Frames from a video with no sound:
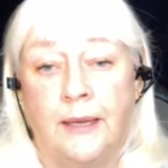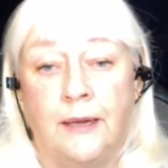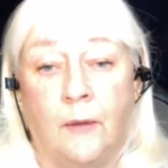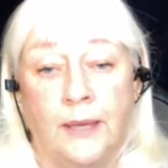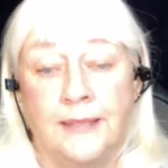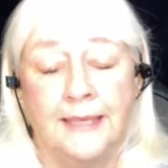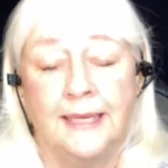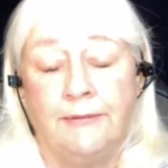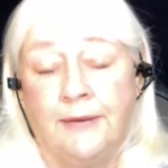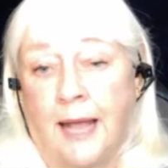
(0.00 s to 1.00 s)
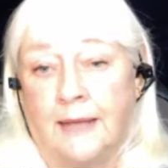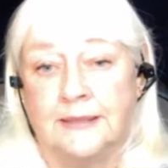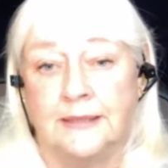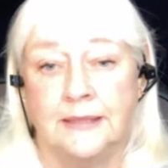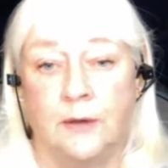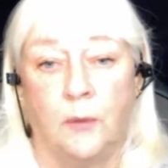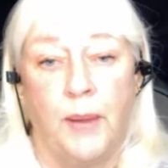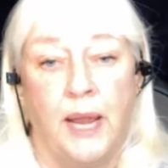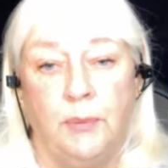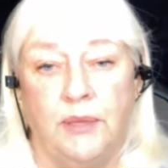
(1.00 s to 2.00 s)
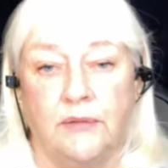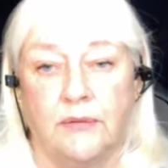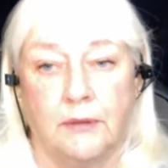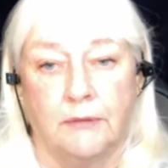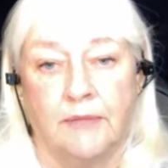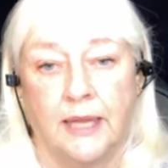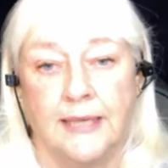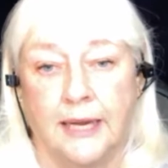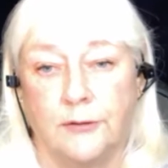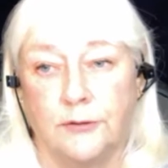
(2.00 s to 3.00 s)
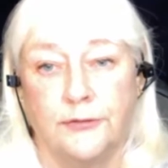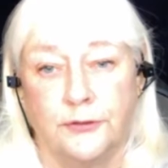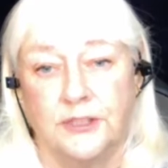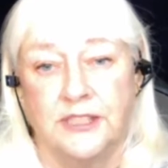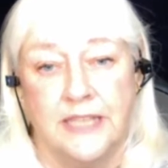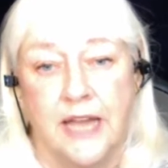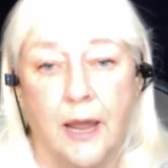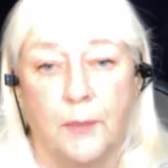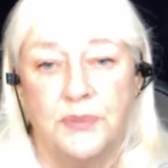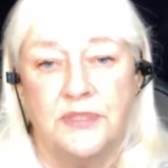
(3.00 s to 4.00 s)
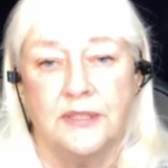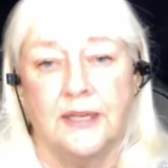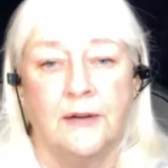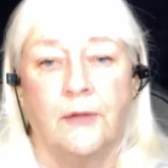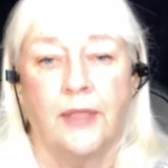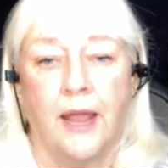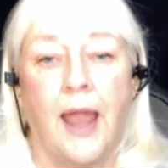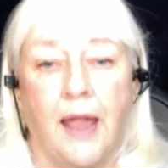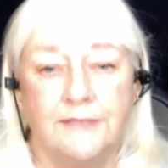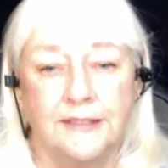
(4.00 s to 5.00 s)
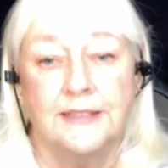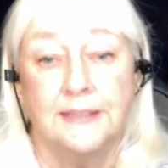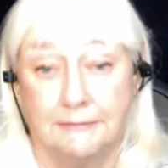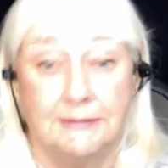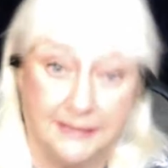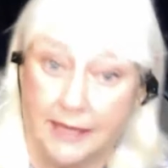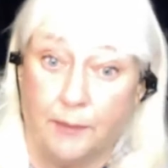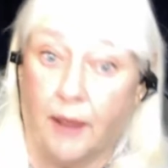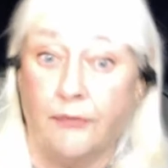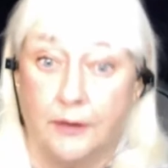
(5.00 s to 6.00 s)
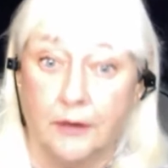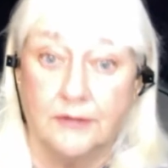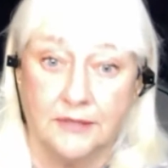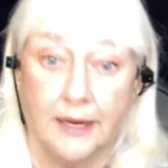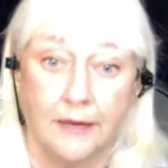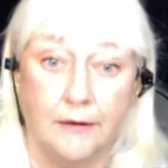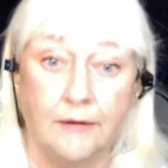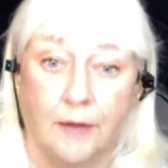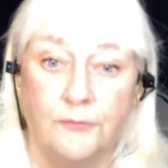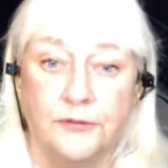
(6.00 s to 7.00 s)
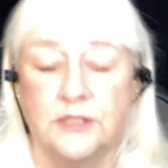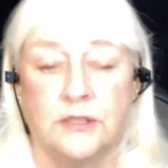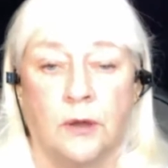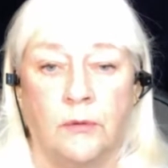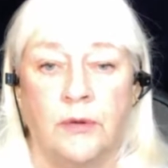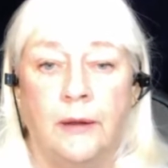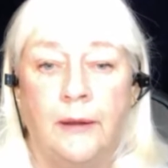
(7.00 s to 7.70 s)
even as, babies, they take those first steps, they have to step outside of their comfort zone